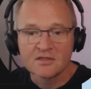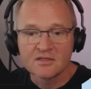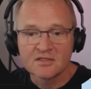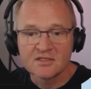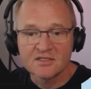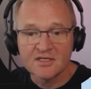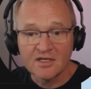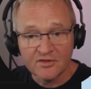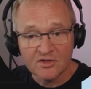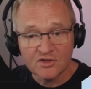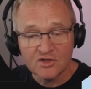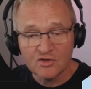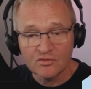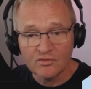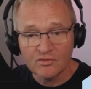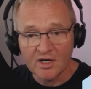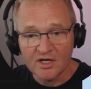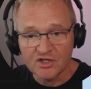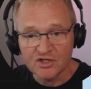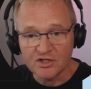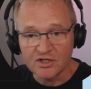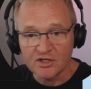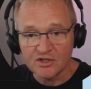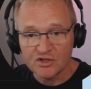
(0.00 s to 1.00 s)
Set the
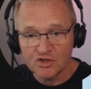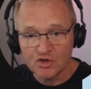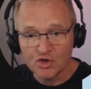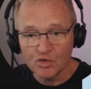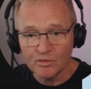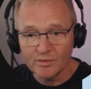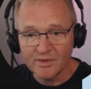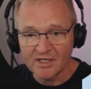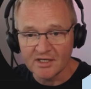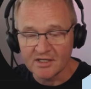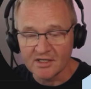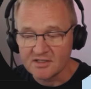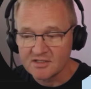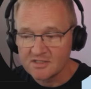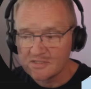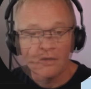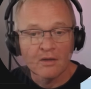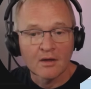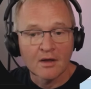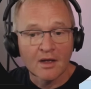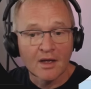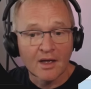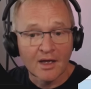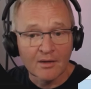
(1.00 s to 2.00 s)
duration at 2 minutes
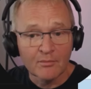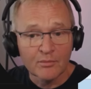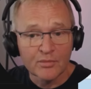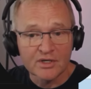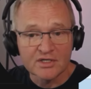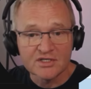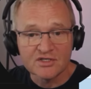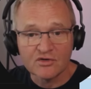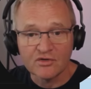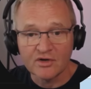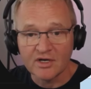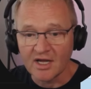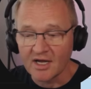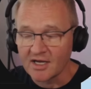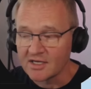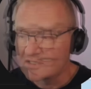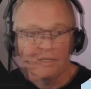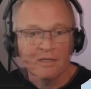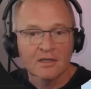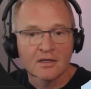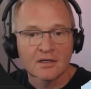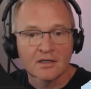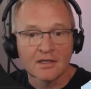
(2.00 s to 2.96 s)
and press Create.